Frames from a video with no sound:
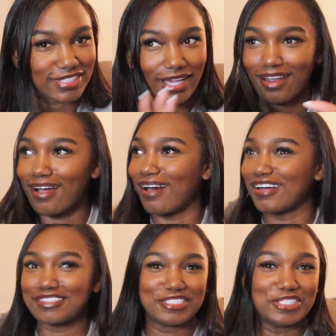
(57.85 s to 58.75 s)

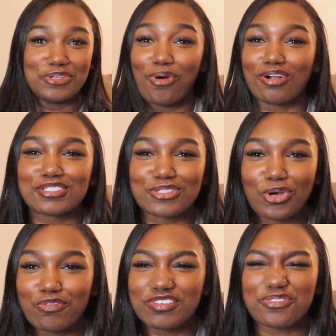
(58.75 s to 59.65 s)
Ta-da! You are
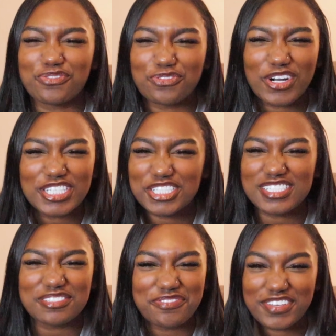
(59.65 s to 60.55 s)
served the
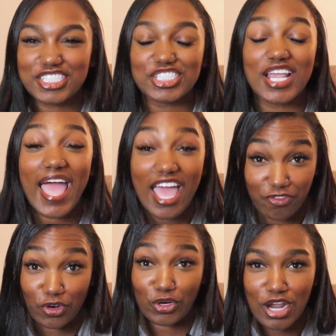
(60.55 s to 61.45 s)
freshest fish
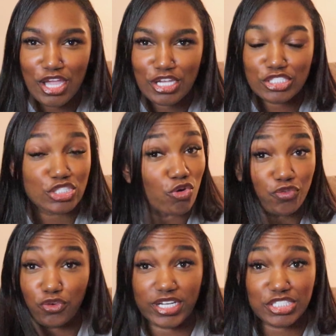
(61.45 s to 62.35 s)
ever. So
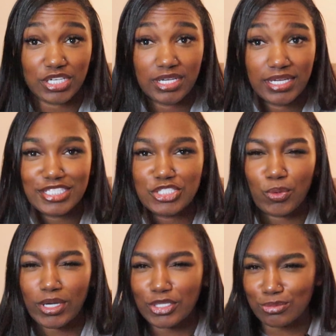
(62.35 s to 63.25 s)
fresh, it's
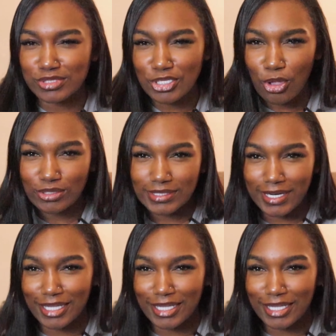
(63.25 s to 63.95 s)
doing a little salsa